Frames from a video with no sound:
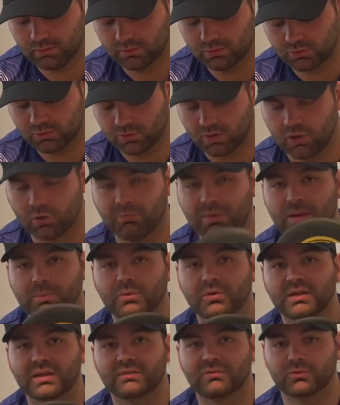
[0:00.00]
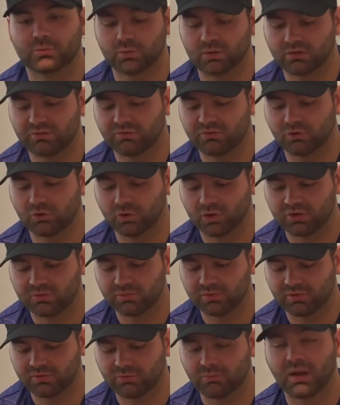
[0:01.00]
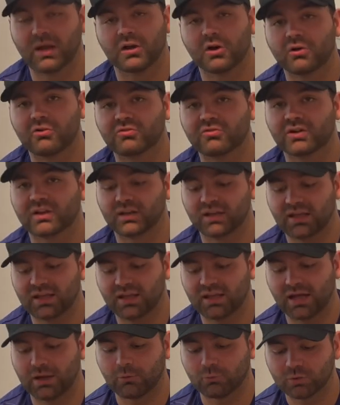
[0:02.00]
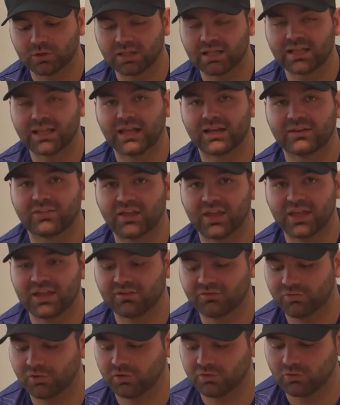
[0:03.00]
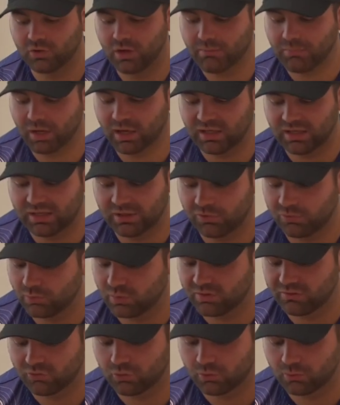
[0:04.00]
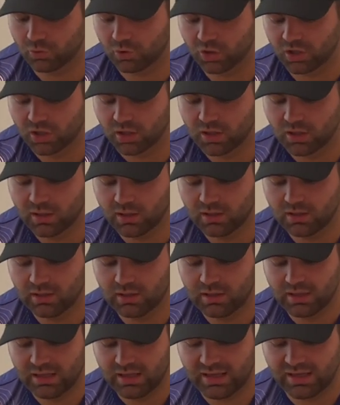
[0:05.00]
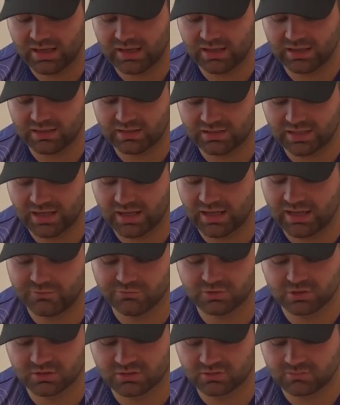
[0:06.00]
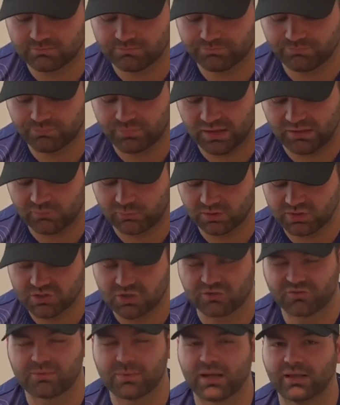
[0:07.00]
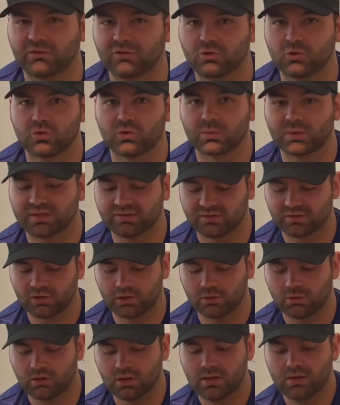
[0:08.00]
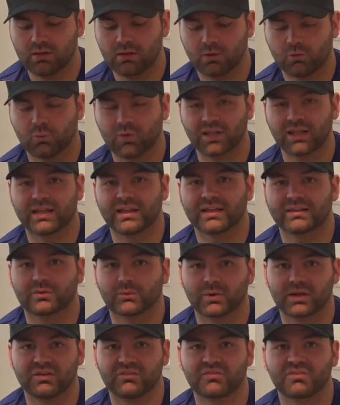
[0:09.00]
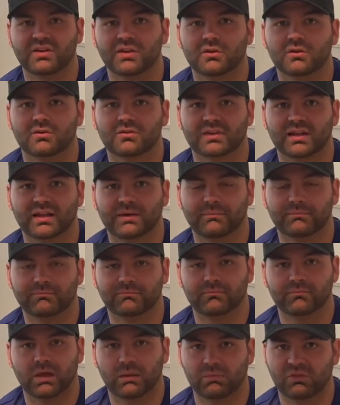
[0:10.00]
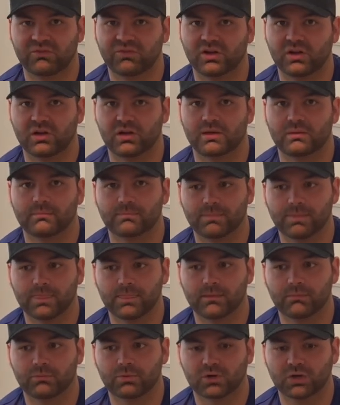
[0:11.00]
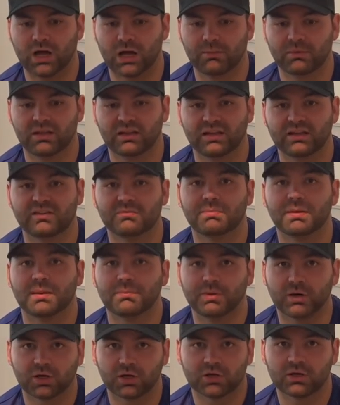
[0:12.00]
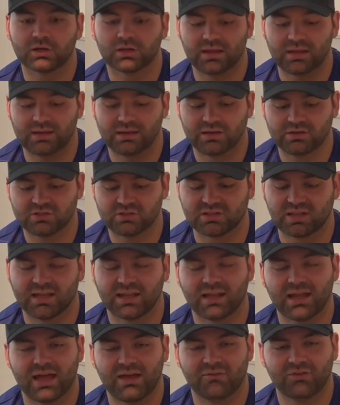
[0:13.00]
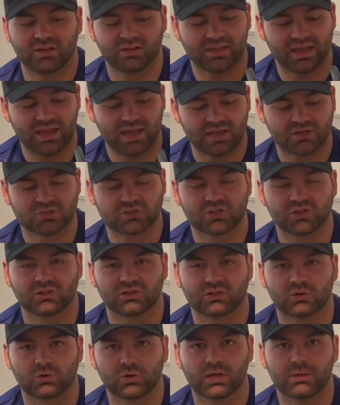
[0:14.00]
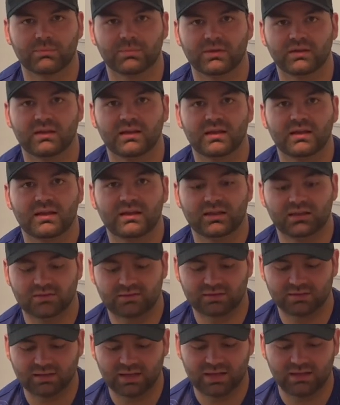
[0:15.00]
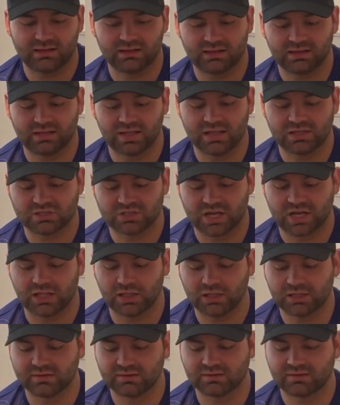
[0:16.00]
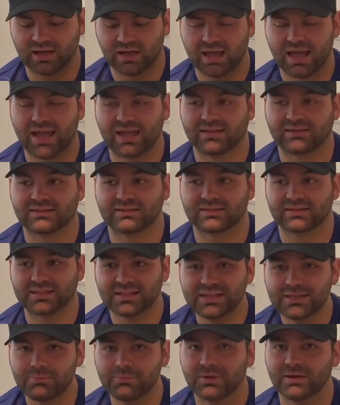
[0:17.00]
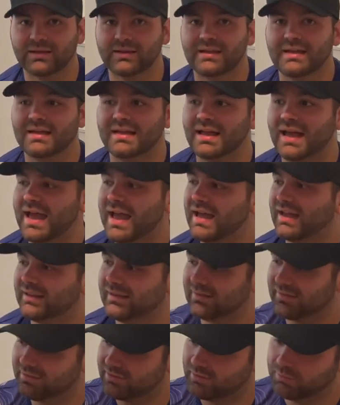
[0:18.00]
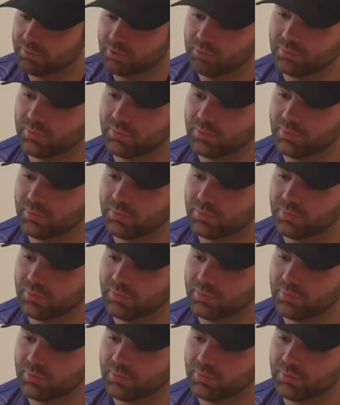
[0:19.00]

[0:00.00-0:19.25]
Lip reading: Toronto Maple Leafs one for Christmas from my girlfriend, and I really liked the hand feel, so I bought like 3 or 4 more. And yeah, I switched over about 2-3 weeks ago. Really like the way it feels. I'm a very predominantly spin putter, and I like having that extra grip. It's not a lot shallow. It's not as deep as the Blue